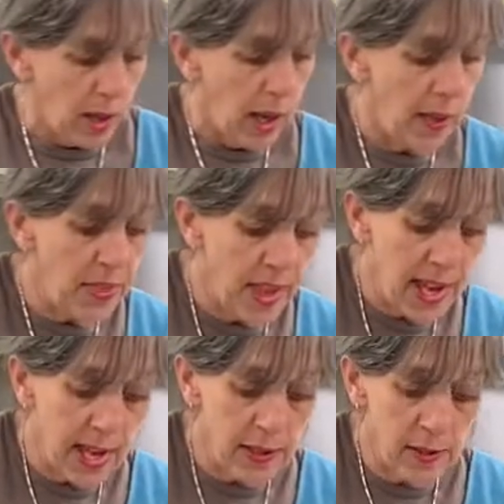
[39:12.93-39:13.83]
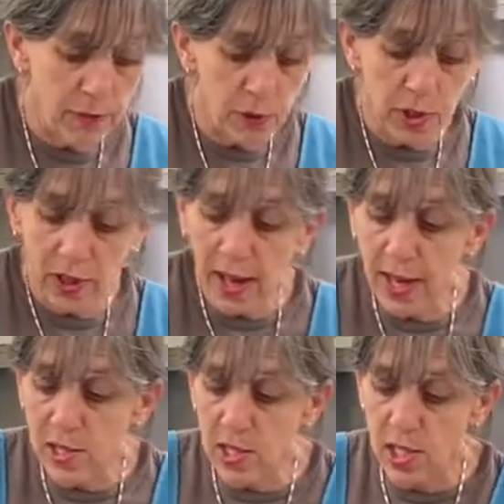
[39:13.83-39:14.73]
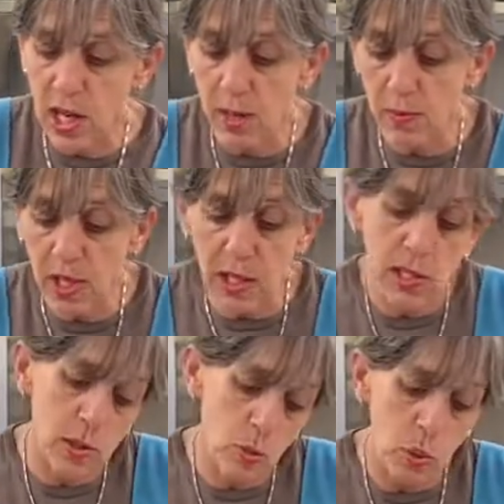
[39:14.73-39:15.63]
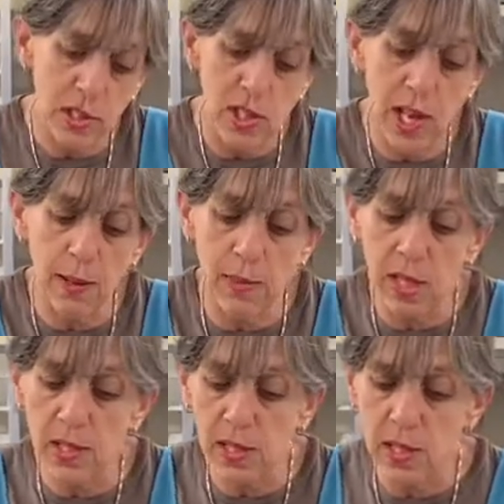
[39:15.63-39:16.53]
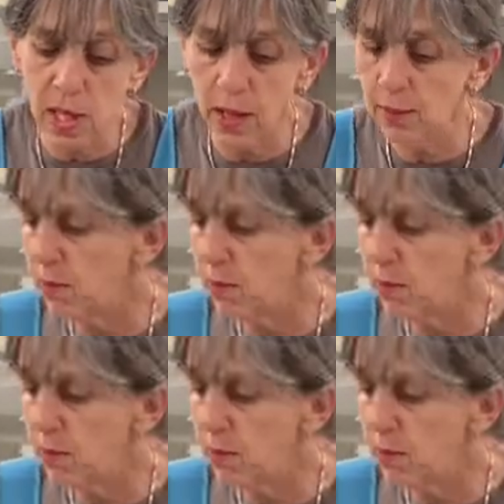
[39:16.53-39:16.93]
And then for the last 10 minutes, when 10 minutes is up,